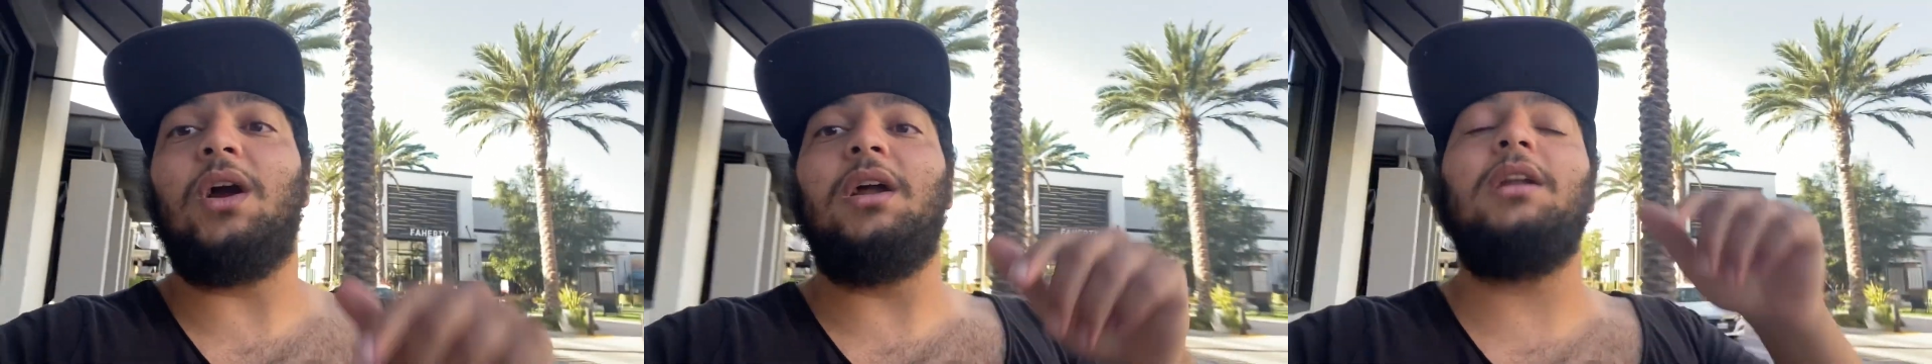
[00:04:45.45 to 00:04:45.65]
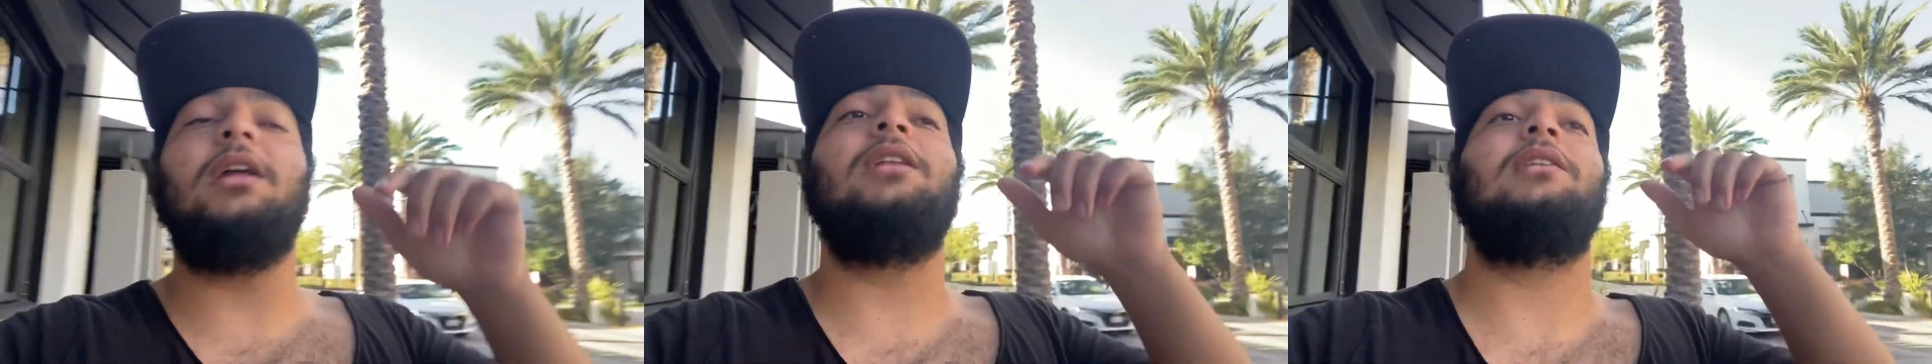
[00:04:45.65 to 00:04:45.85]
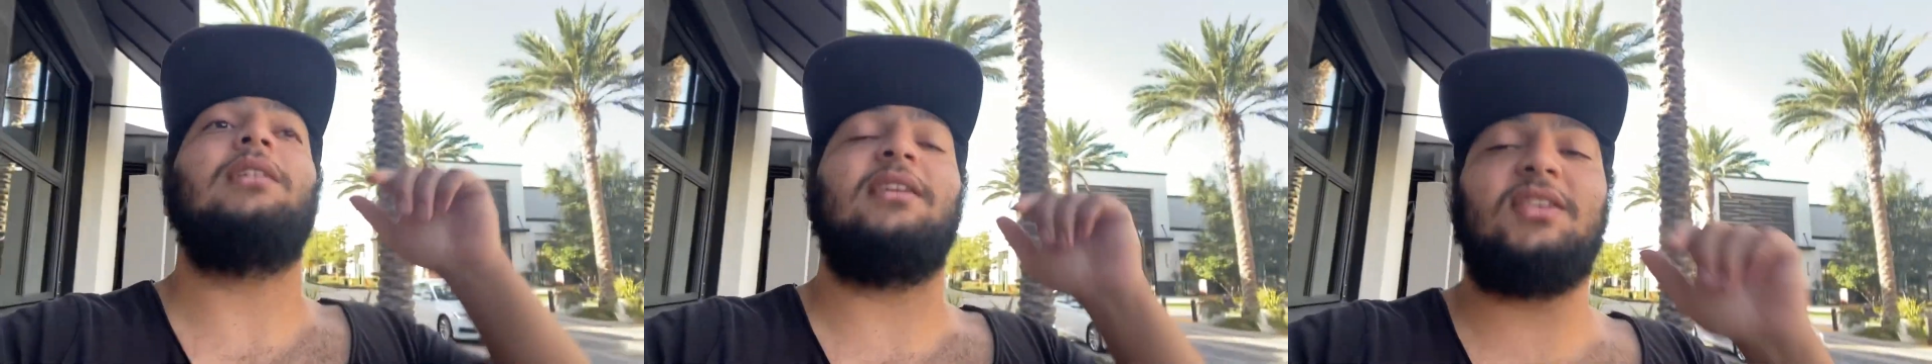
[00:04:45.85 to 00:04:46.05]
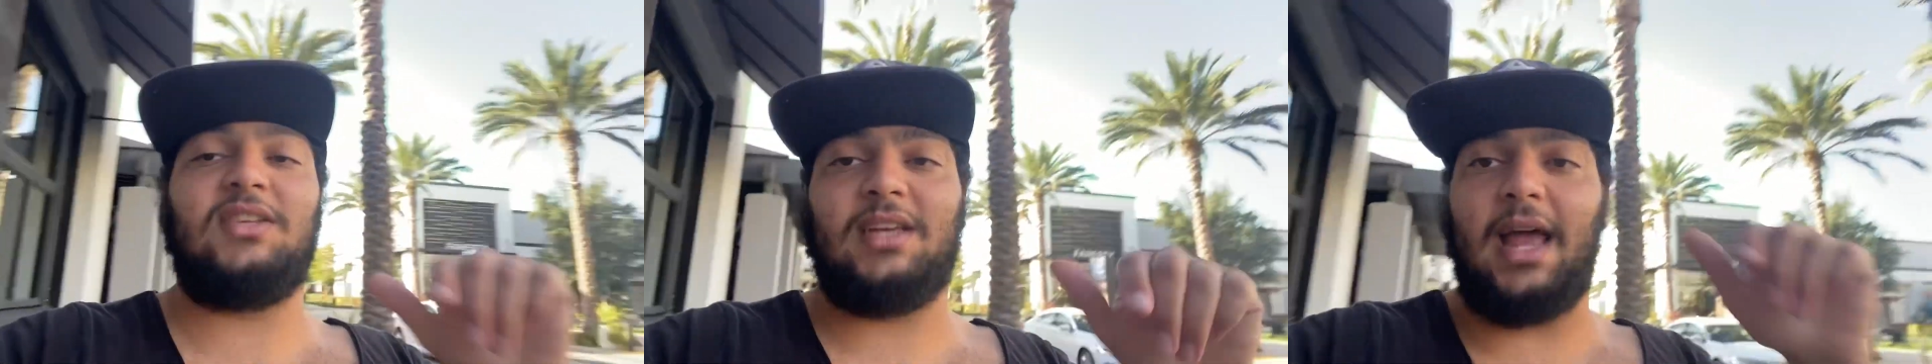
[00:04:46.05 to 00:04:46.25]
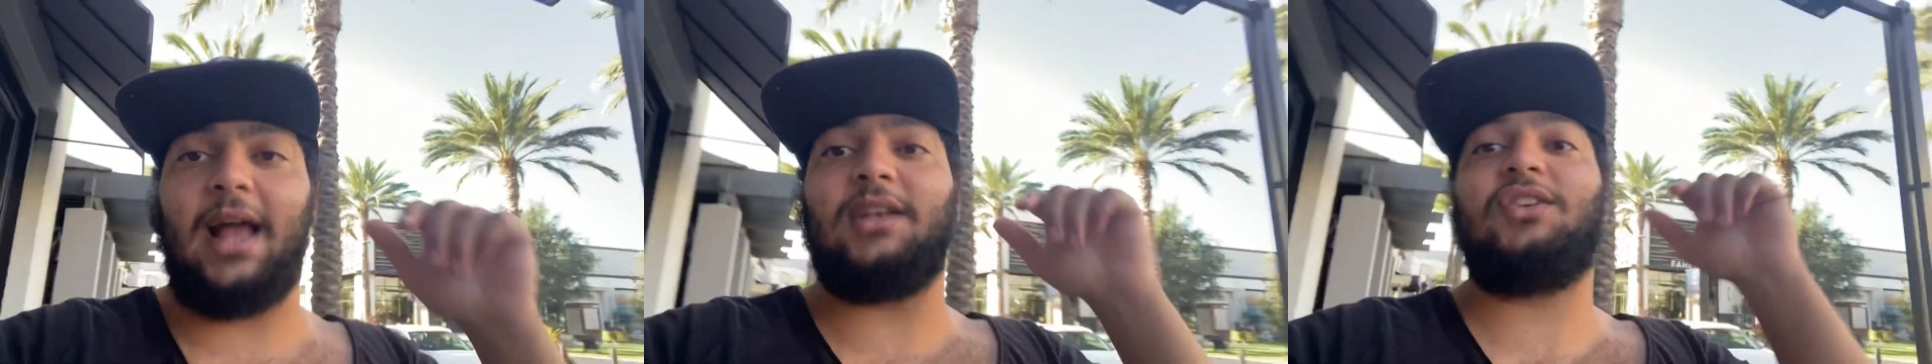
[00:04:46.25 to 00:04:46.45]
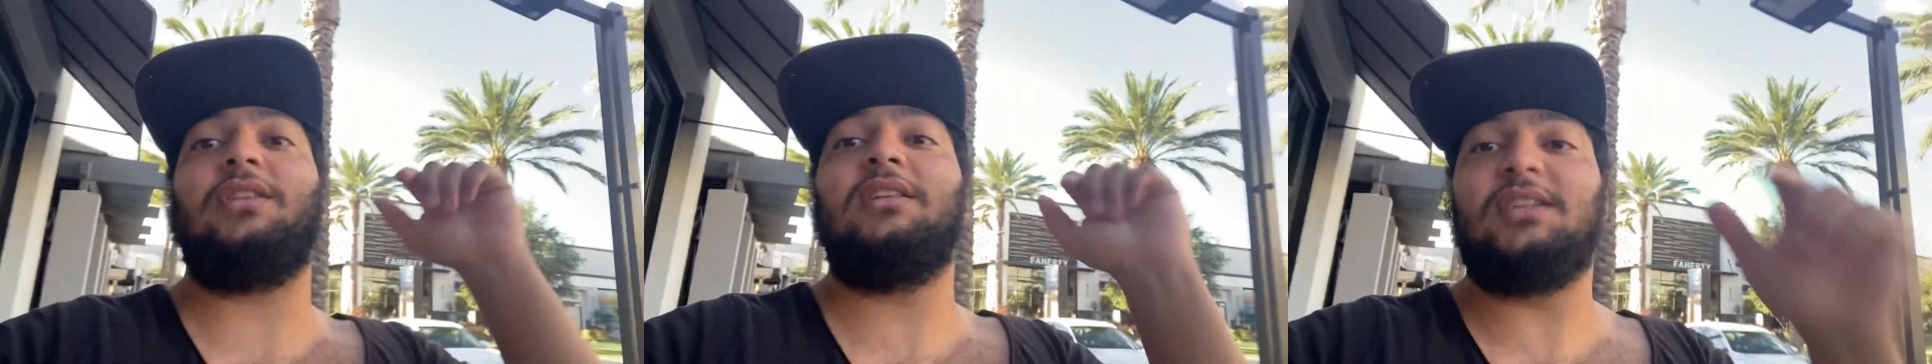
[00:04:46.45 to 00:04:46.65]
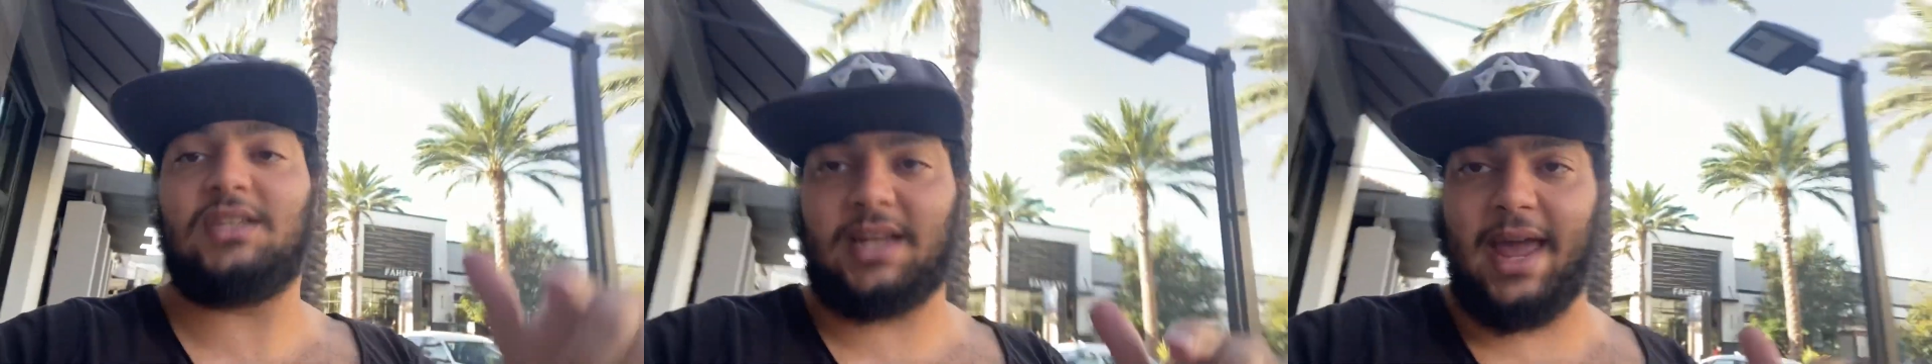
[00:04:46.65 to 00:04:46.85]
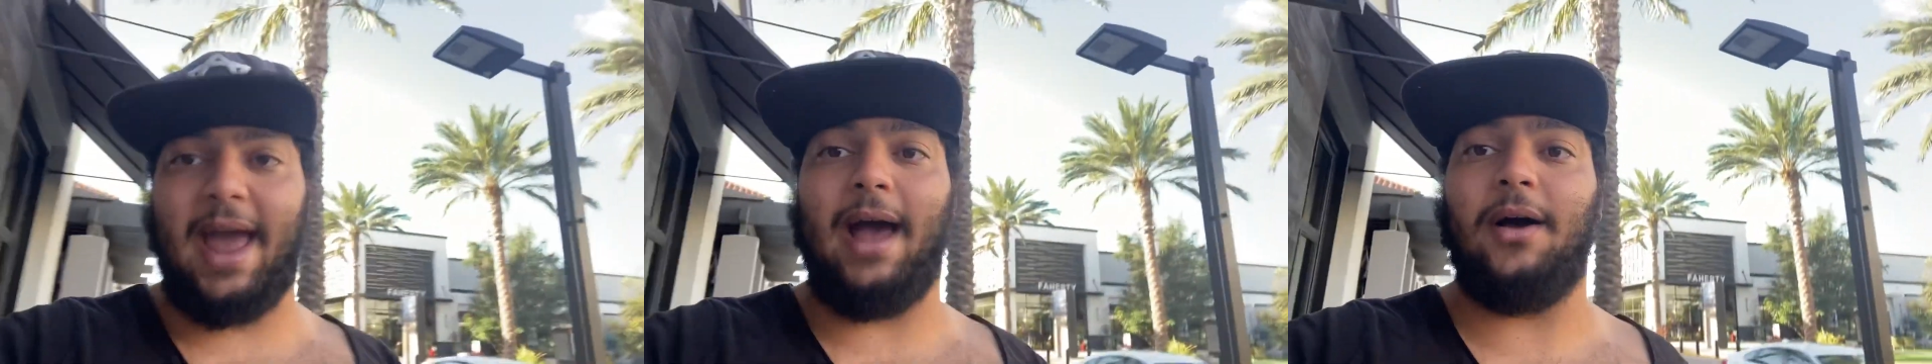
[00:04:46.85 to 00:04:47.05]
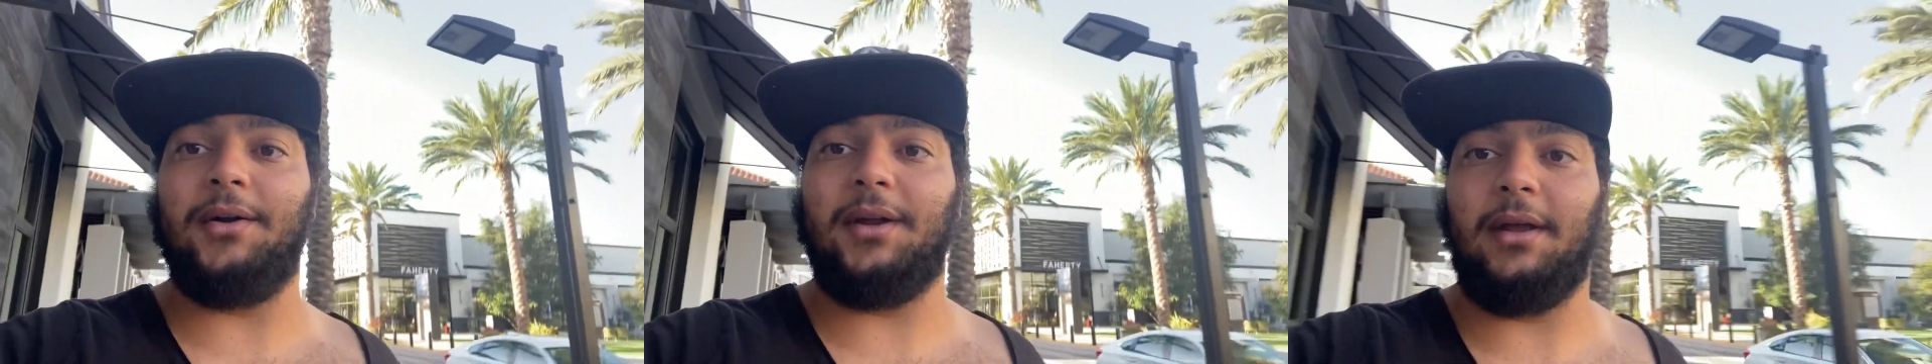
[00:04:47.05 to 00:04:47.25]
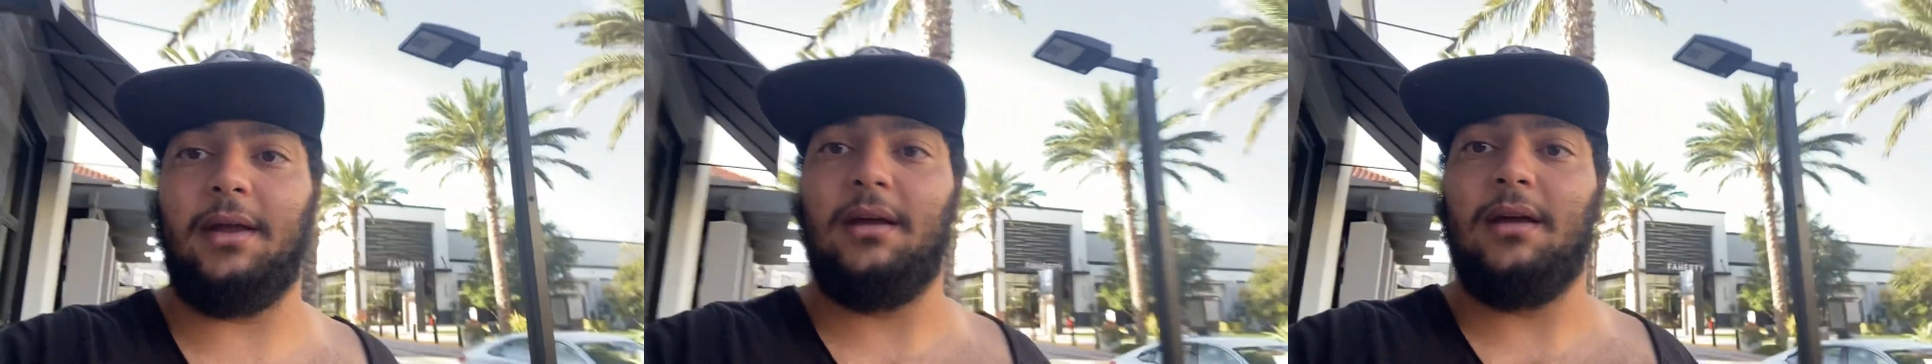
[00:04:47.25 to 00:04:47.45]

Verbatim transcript: in Los Angeles County.